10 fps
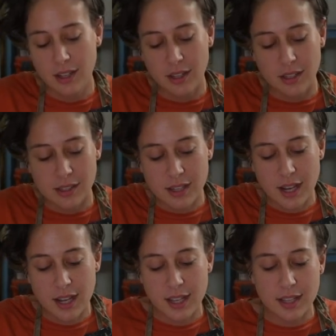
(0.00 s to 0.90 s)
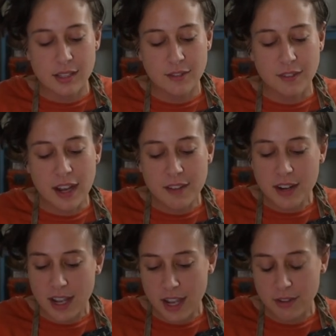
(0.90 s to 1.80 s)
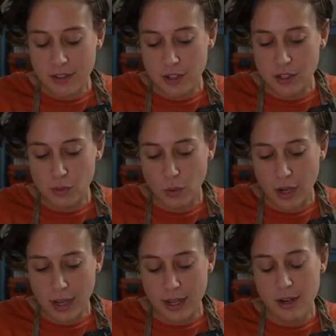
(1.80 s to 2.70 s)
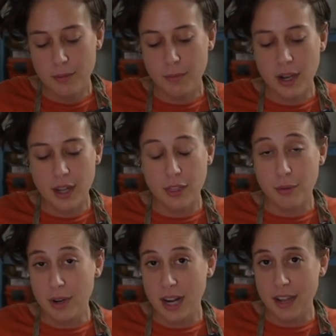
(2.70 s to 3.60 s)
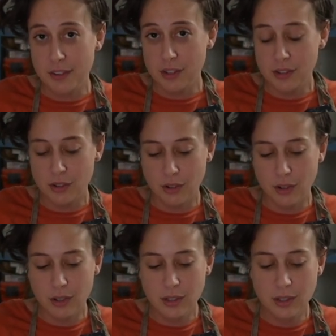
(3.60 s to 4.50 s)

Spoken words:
This guy is 5.5 inches wide by 3.5 inches tall.